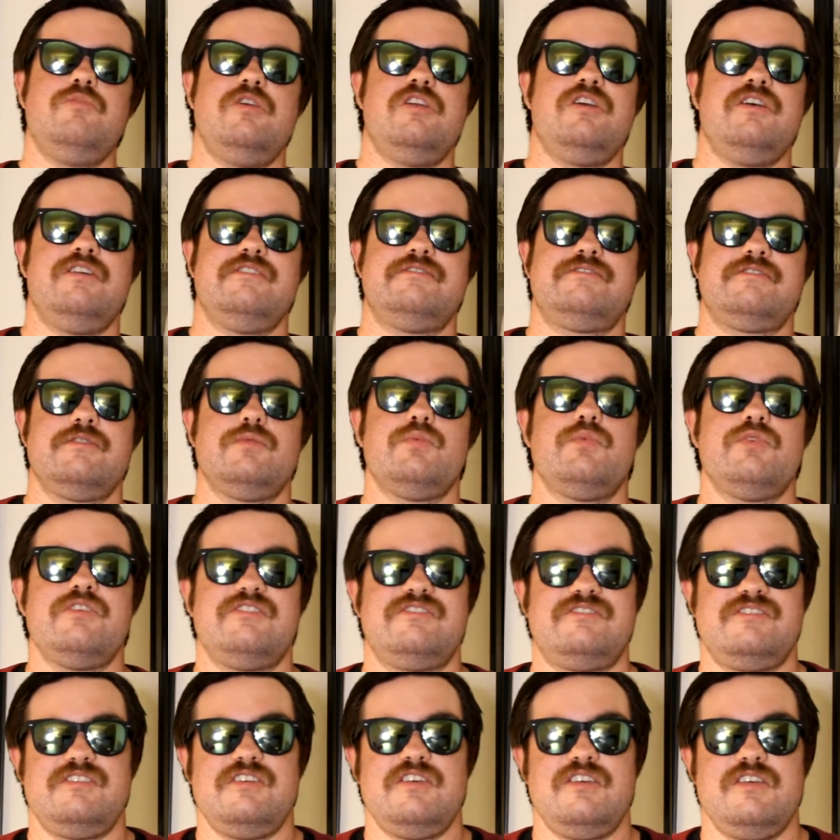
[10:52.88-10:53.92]
minutes, we
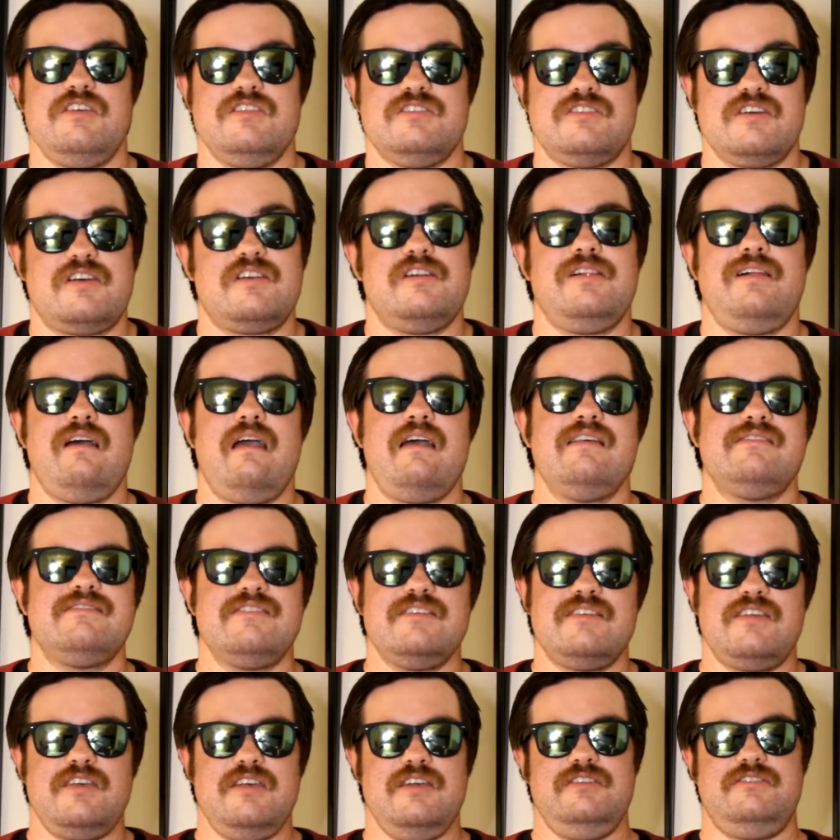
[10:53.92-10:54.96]
see the
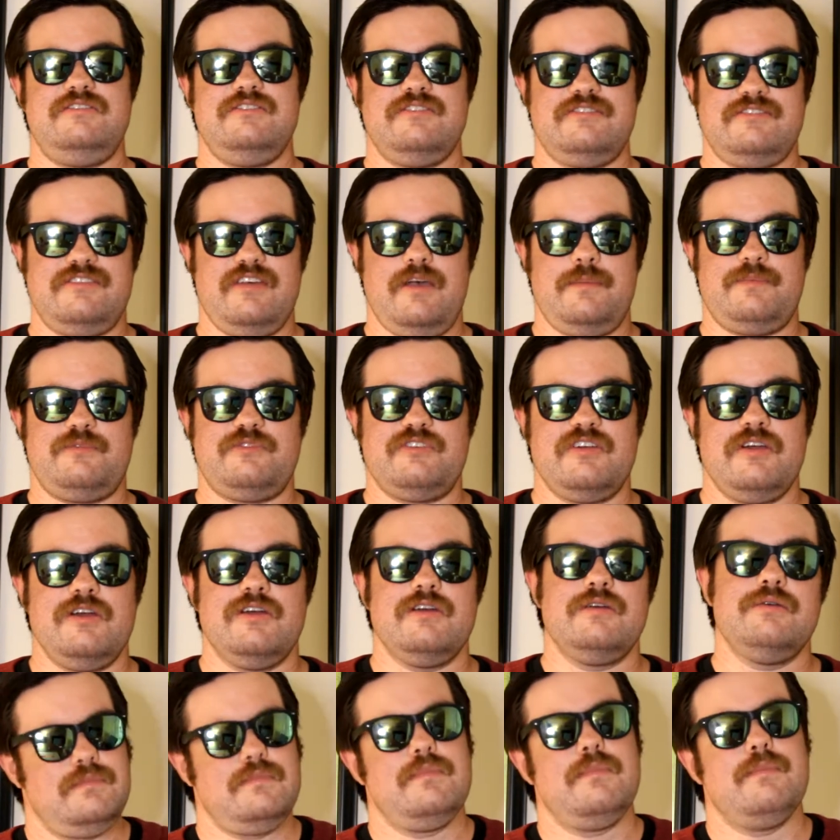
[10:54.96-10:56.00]
classic
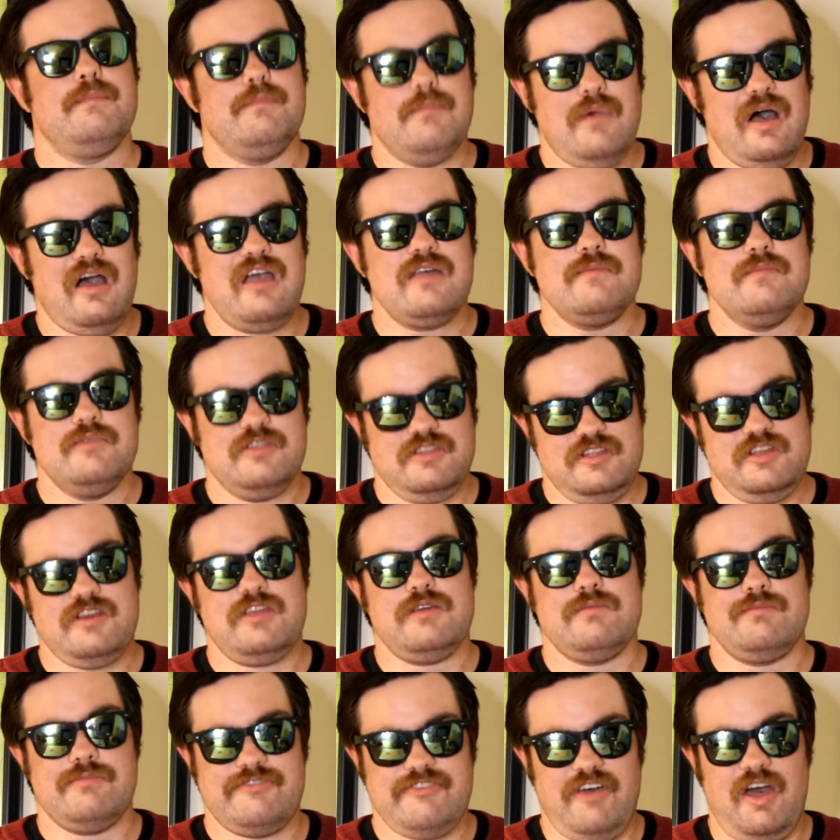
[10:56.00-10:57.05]
interceptor, My
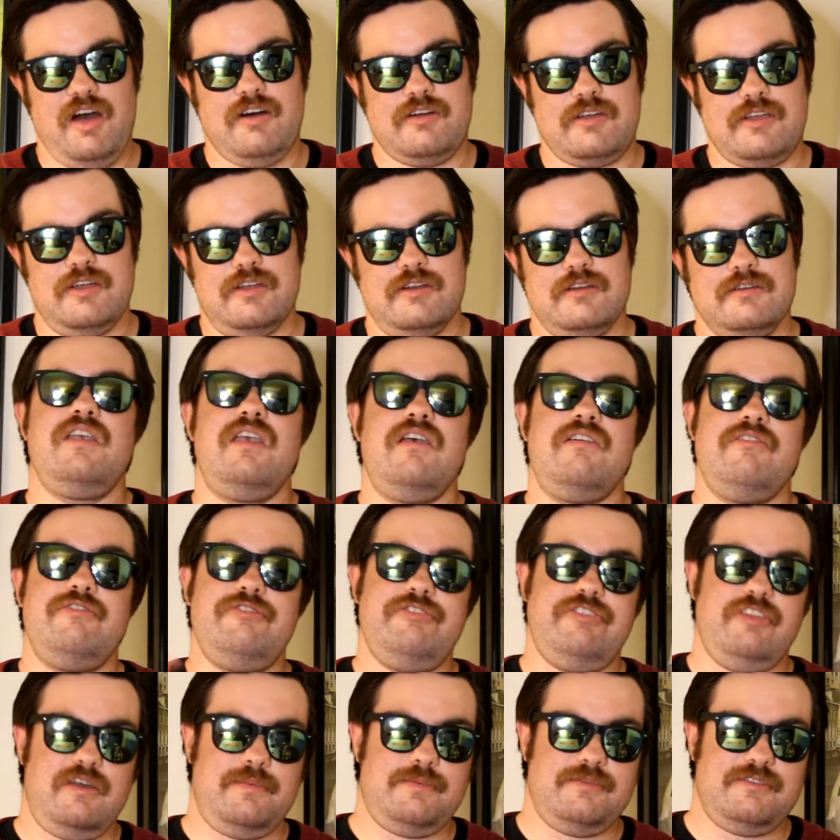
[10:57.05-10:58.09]
Millennium Falcon, get
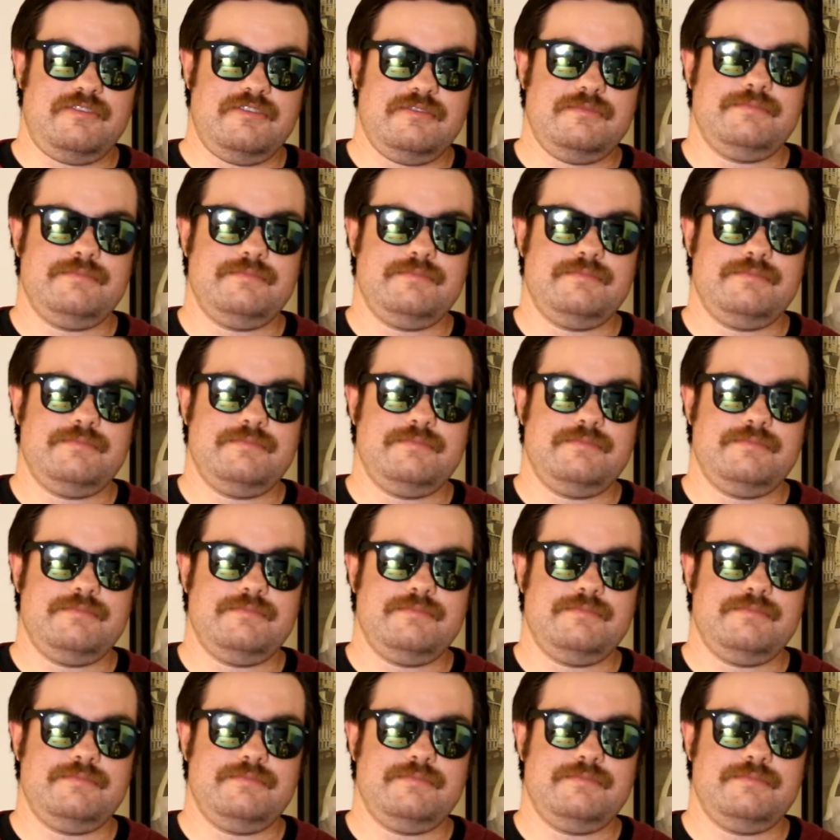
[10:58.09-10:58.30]
flipped.